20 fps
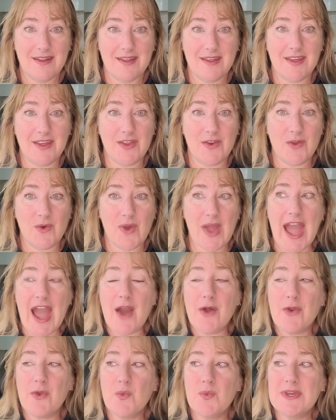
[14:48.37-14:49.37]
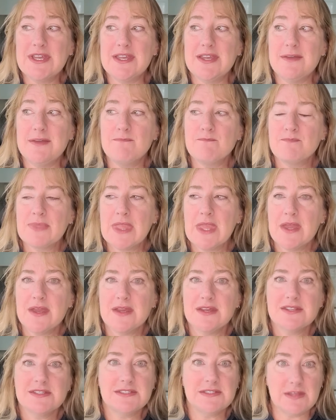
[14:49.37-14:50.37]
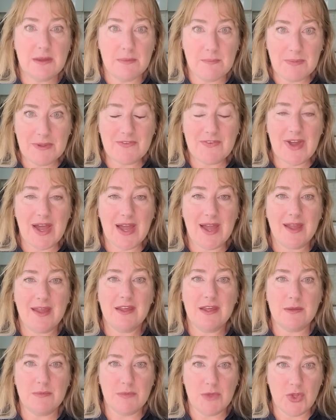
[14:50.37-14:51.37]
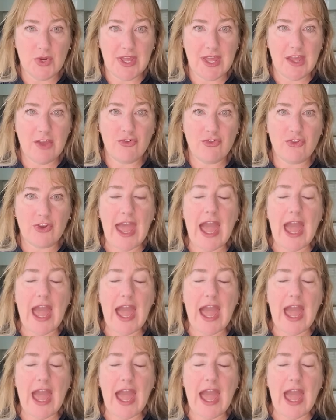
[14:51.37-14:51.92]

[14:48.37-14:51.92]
You know, how do we simplify communication?